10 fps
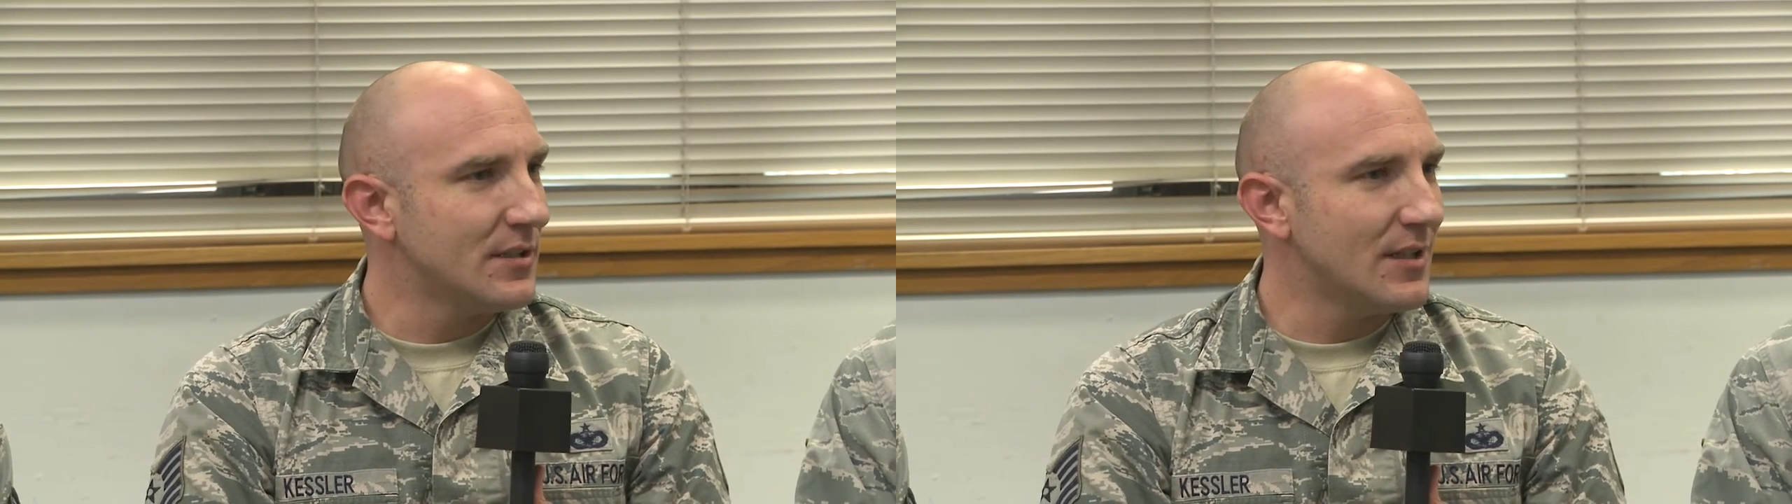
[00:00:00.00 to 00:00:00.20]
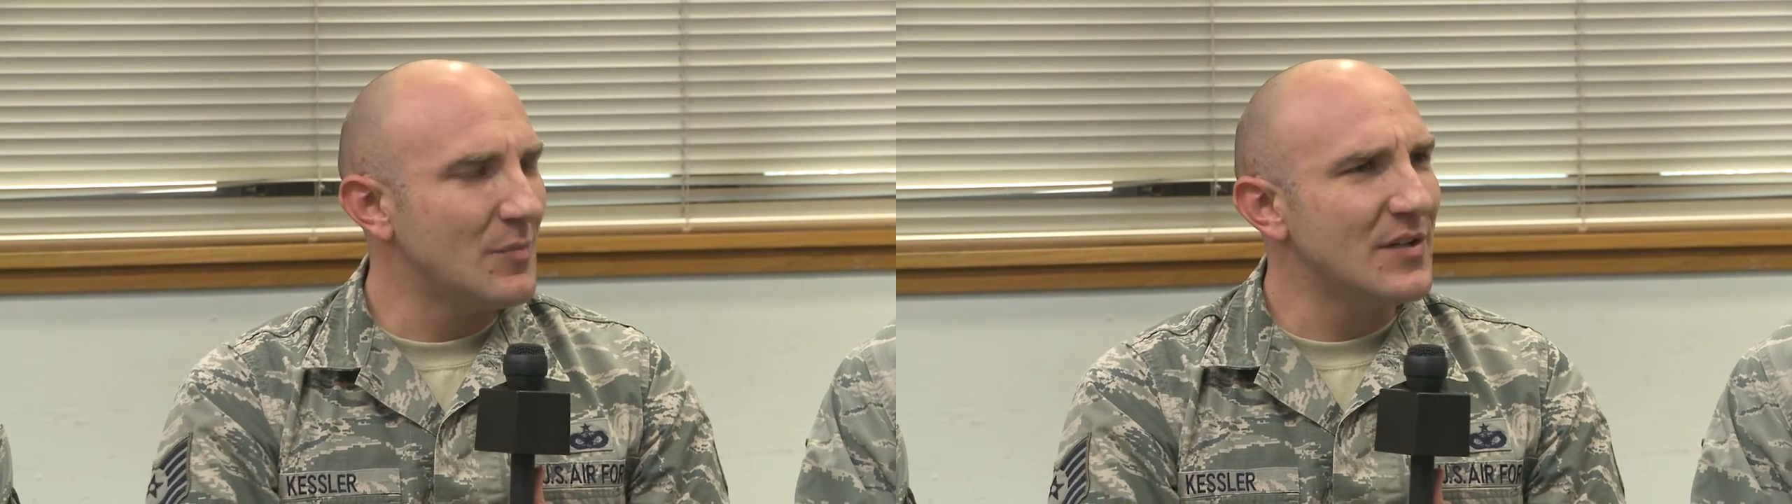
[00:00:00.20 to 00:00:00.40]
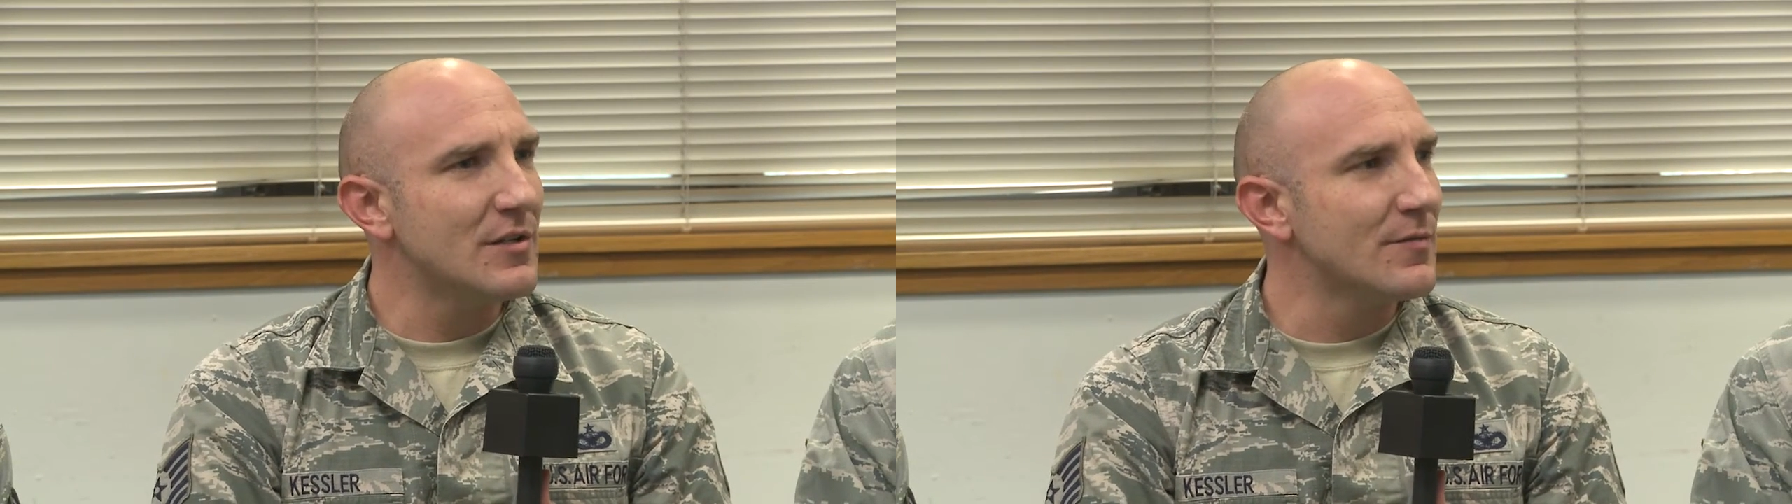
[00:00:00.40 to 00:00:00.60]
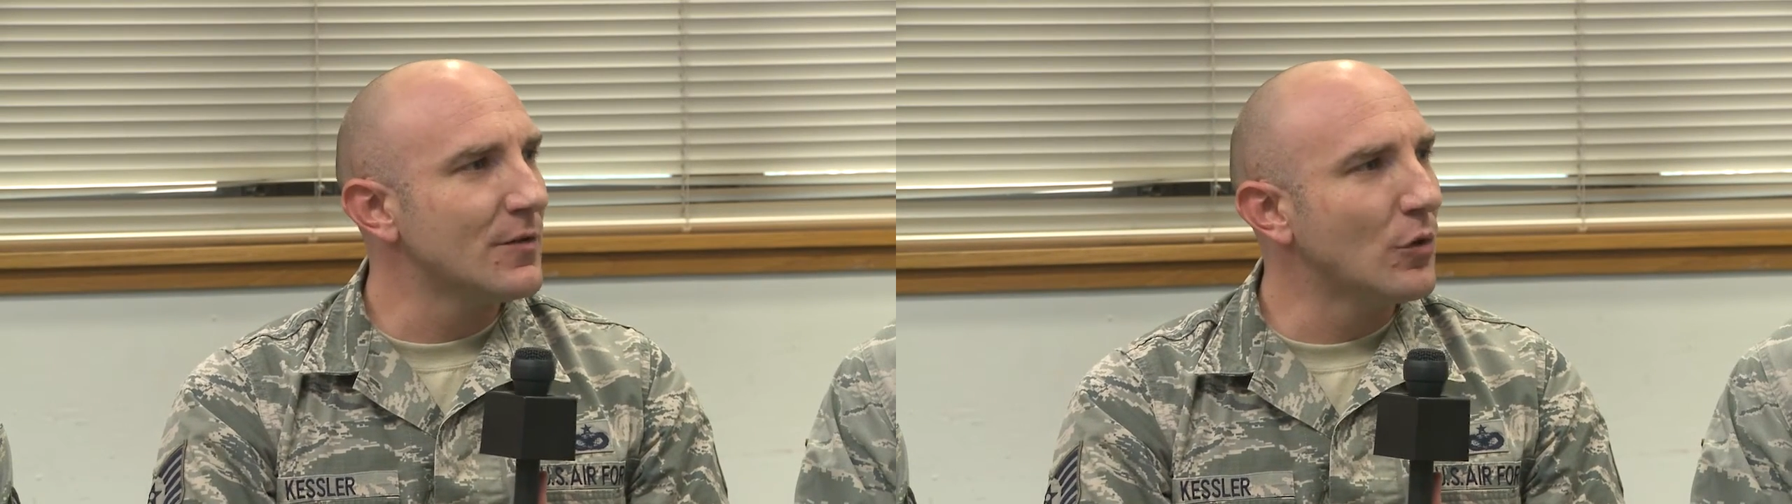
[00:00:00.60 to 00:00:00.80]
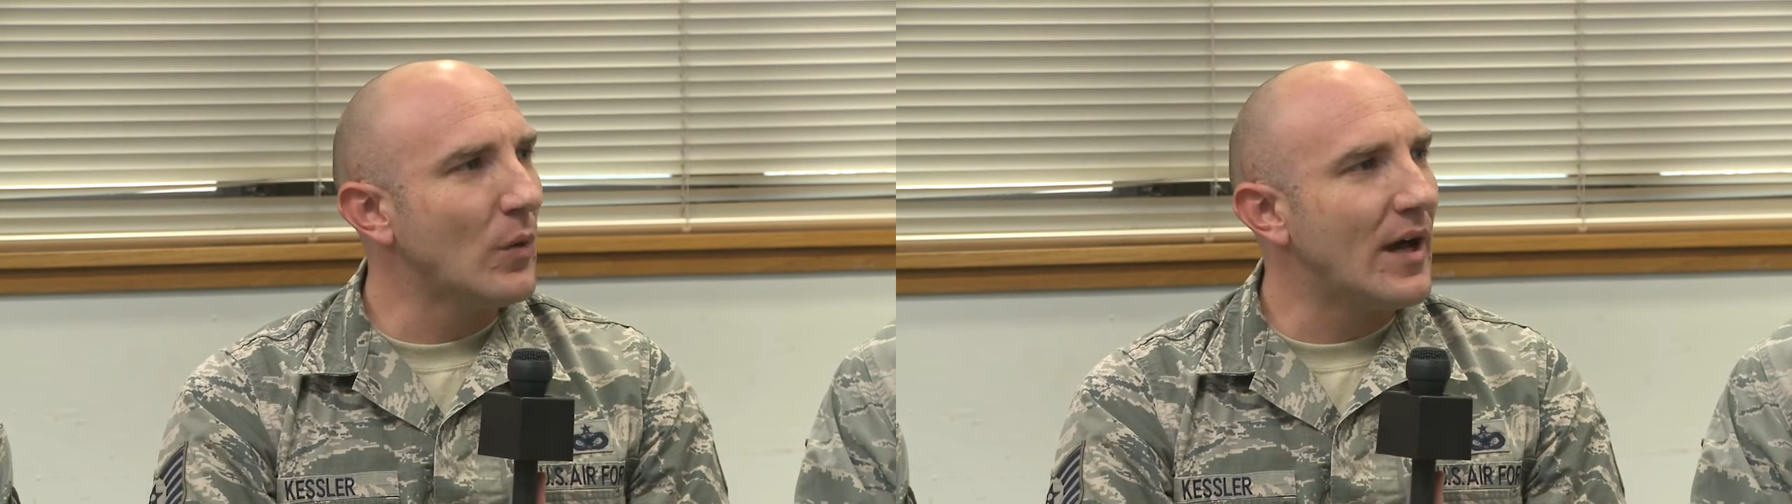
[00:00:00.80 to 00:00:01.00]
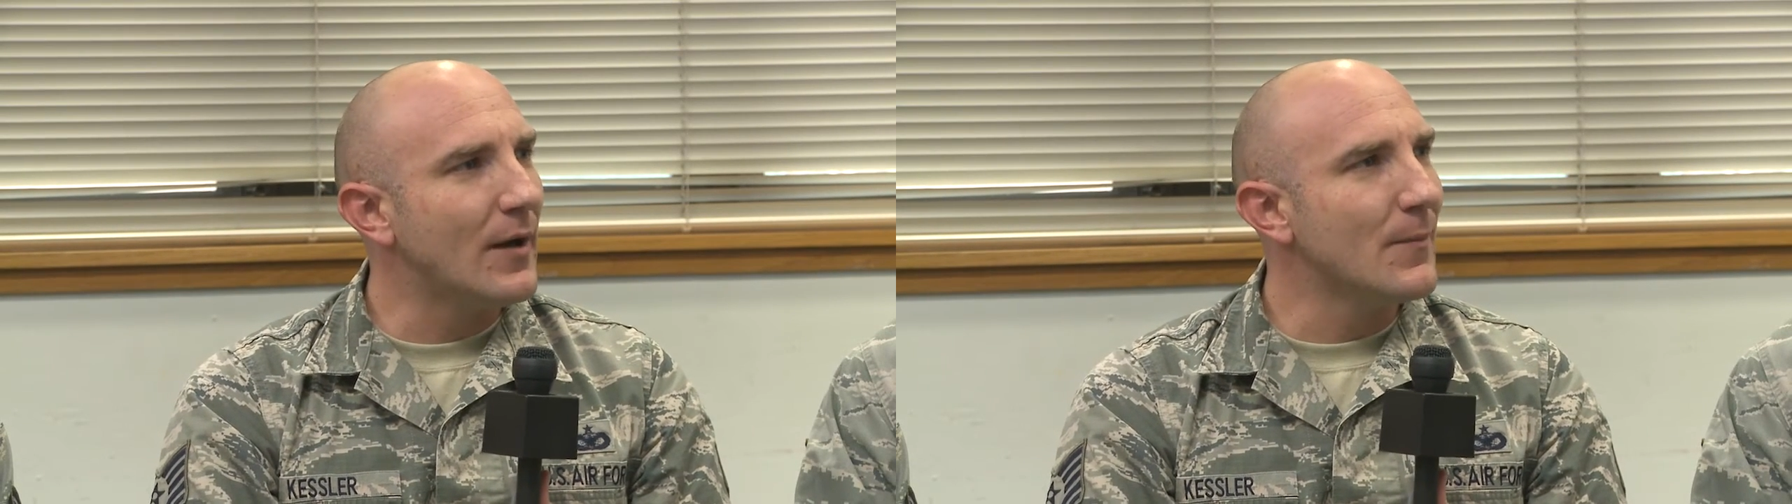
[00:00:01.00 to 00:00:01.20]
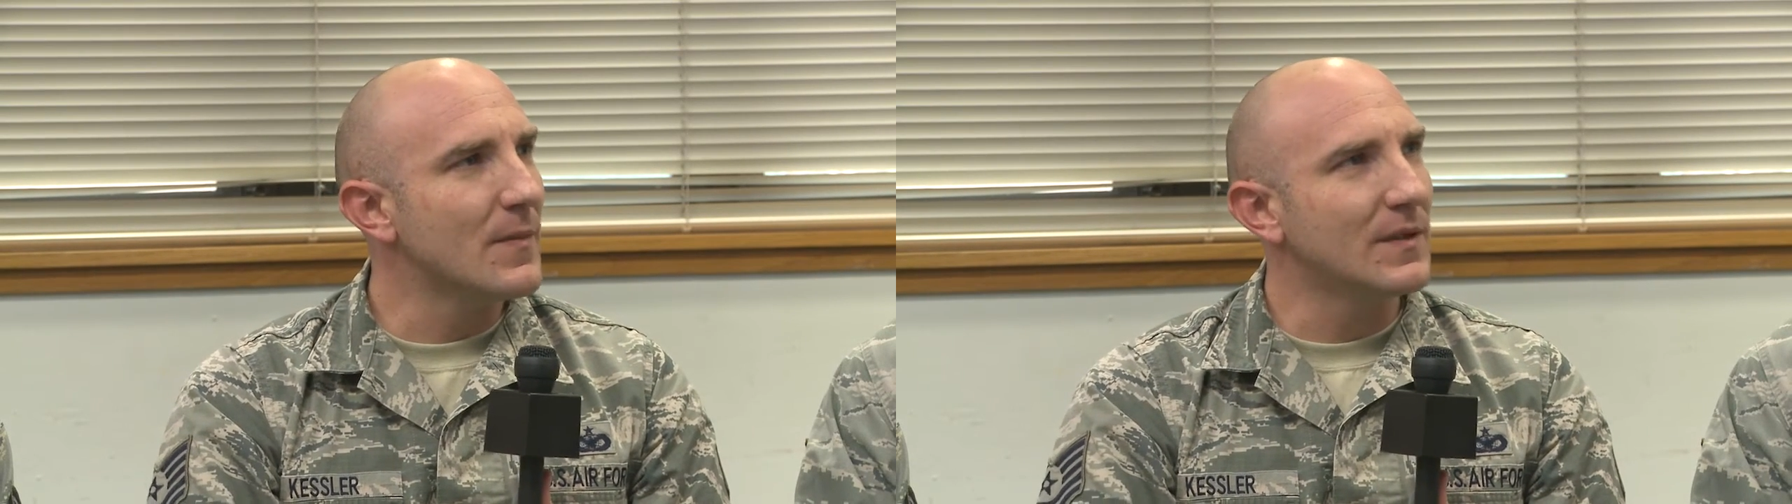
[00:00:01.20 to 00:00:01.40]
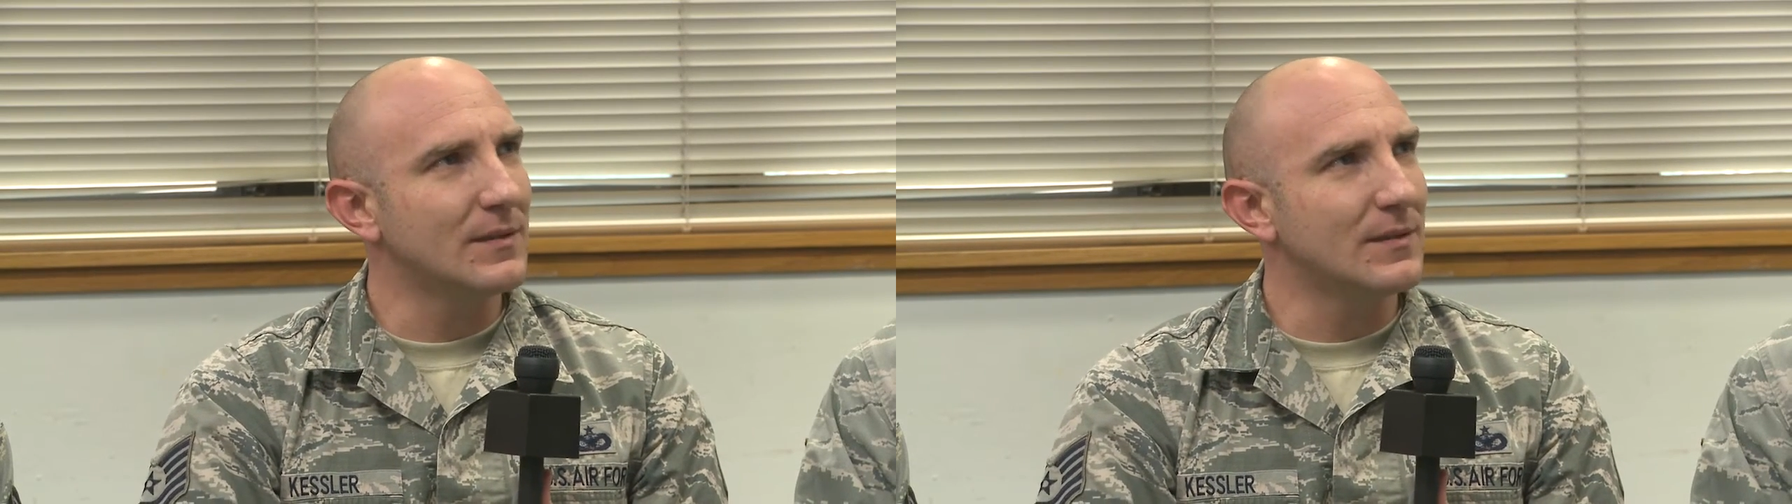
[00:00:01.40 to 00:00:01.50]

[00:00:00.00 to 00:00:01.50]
I've been here for a while.